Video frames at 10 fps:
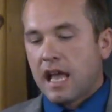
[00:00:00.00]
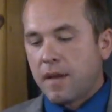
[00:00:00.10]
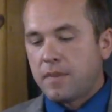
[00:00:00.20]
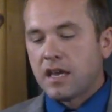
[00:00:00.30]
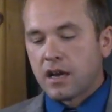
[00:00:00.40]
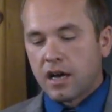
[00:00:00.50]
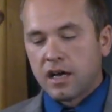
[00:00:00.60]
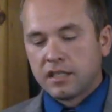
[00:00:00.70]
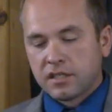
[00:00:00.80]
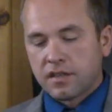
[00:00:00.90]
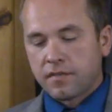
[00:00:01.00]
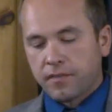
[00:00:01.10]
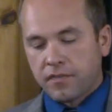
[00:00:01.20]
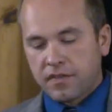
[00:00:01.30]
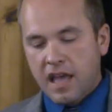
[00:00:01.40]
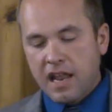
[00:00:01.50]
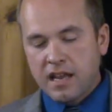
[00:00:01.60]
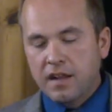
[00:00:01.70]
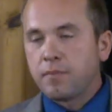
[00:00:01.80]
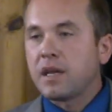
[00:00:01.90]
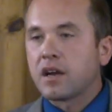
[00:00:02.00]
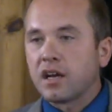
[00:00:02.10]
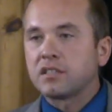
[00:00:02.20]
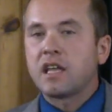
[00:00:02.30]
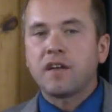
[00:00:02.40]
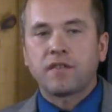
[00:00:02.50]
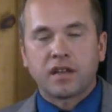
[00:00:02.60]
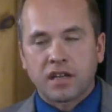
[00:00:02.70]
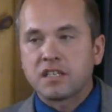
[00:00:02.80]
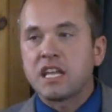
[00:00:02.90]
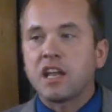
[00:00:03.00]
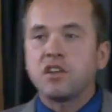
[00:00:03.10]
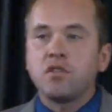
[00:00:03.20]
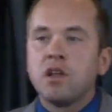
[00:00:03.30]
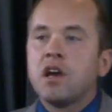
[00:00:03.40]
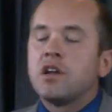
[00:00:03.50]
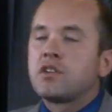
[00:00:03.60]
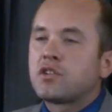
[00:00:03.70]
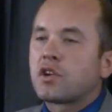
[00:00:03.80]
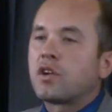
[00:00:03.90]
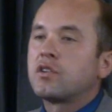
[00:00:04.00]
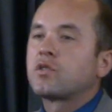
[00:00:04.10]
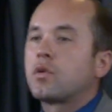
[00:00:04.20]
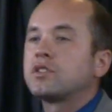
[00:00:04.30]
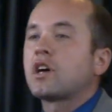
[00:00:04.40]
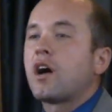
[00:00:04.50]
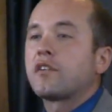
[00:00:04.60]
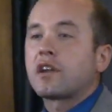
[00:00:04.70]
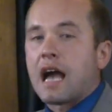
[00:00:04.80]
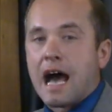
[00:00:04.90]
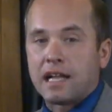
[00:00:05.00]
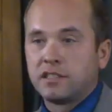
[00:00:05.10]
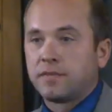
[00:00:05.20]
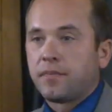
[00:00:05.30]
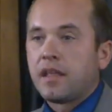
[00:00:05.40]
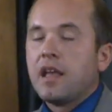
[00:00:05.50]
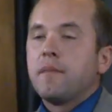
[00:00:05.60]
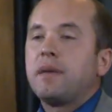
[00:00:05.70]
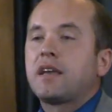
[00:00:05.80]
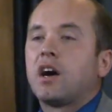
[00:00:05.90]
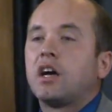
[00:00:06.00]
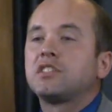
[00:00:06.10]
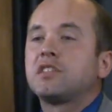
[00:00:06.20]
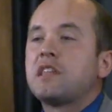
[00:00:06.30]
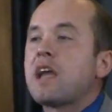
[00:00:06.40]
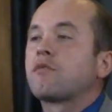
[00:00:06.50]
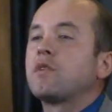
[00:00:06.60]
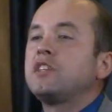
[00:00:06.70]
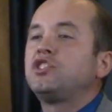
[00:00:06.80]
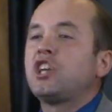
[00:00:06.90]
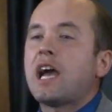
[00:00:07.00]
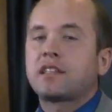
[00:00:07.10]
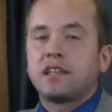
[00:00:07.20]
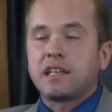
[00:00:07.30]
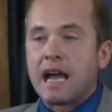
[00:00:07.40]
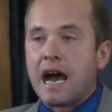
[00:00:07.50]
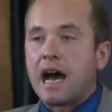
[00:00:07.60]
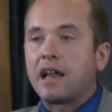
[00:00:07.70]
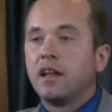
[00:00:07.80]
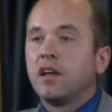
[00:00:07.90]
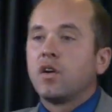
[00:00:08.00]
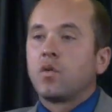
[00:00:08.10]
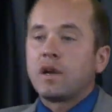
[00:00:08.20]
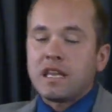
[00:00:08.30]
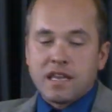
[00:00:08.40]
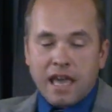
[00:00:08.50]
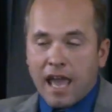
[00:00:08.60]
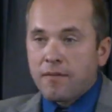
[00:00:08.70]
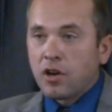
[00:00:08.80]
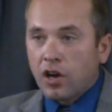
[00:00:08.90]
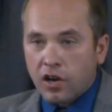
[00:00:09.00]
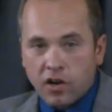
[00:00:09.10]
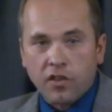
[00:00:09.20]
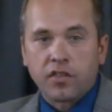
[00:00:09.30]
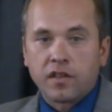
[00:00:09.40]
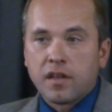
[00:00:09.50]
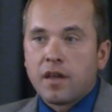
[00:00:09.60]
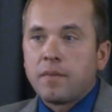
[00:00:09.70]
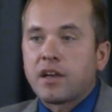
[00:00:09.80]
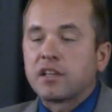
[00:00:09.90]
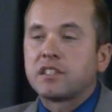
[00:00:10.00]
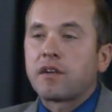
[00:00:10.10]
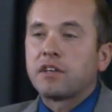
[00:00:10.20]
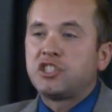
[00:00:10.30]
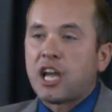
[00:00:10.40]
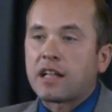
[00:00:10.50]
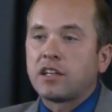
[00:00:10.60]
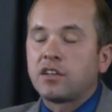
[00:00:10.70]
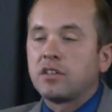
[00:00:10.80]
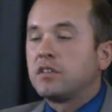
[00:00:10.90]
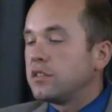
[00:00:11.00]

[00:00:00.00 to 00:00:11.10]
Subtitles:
And because they continued to turn towards other gods, because they rejected God when he came to earth, because they rejected